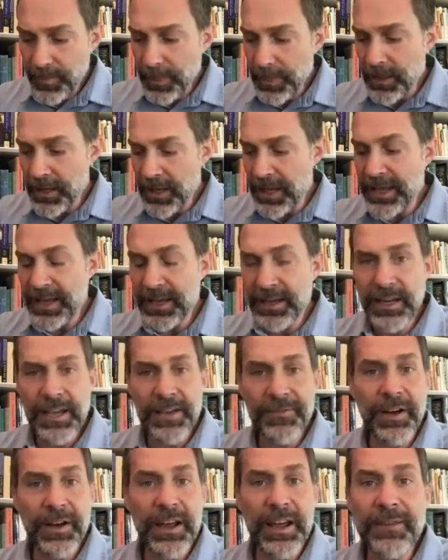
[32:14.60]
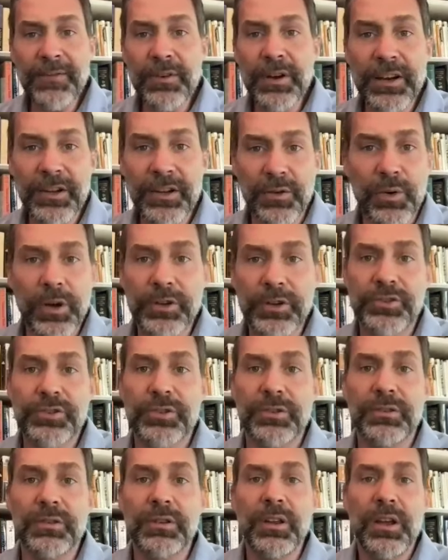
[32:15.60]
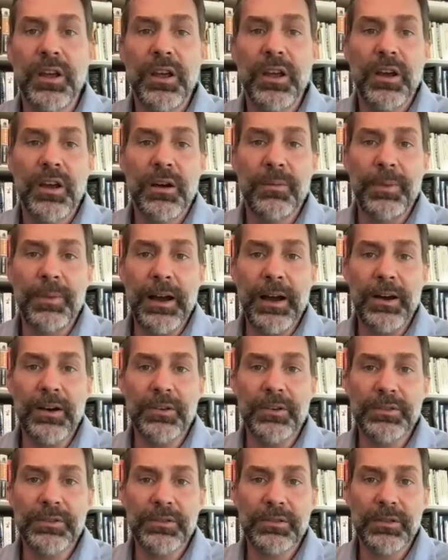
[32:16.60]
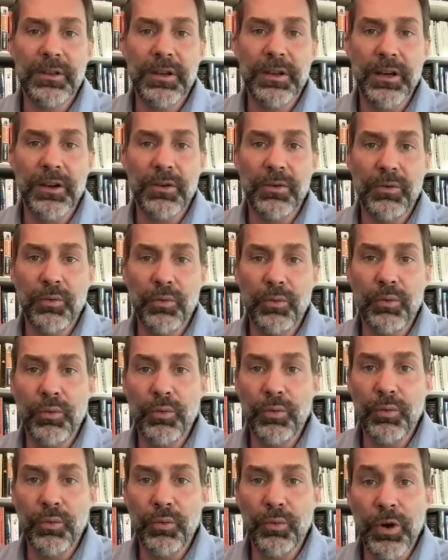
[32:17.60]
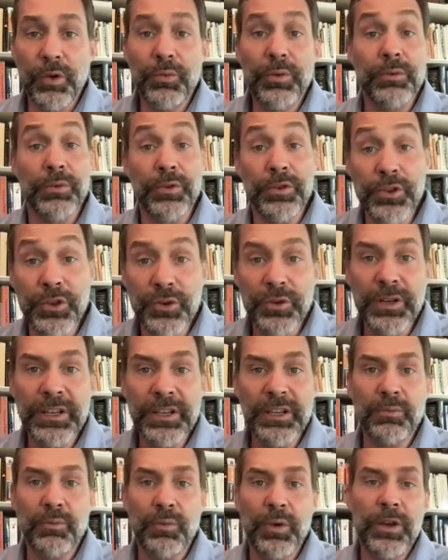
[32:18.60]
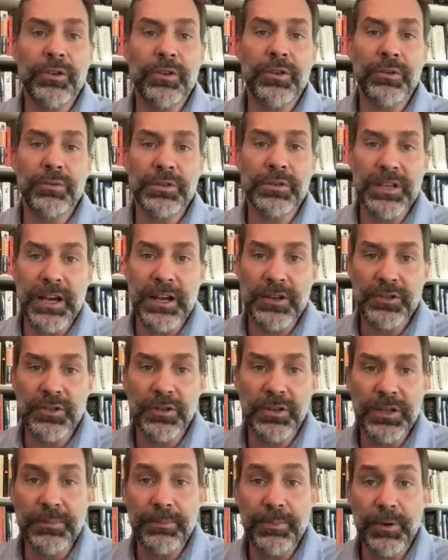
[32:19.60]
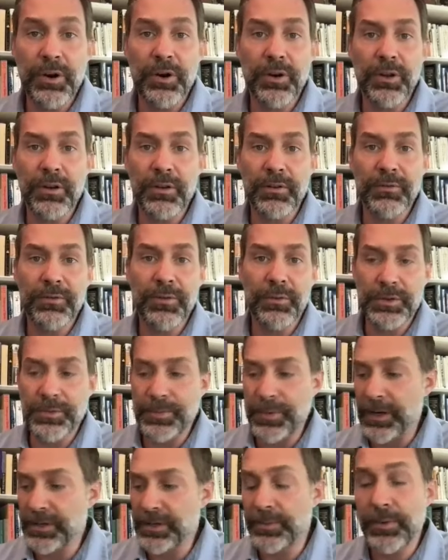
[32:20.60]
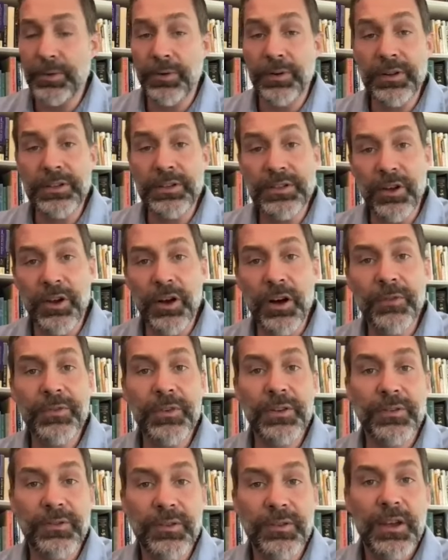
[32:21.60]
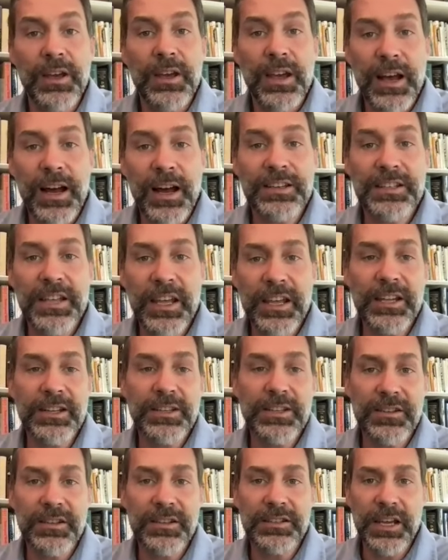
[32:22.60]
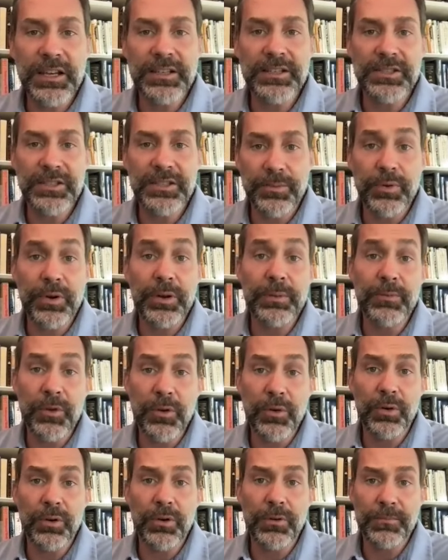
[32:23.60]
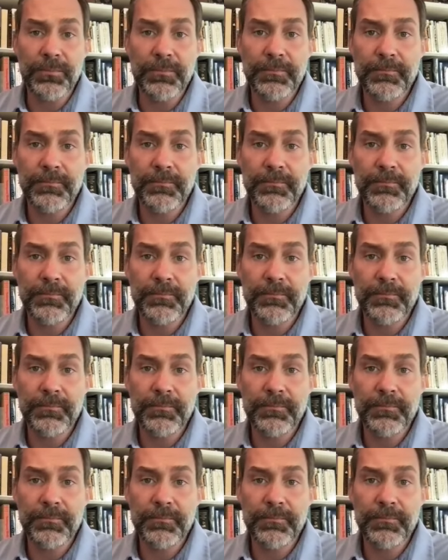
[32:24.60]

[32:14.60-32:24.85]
And if I ever had a question about uh, what we were doing and whether it was actually part of the responsibilities of the office, I take it to the Texas Supreme Court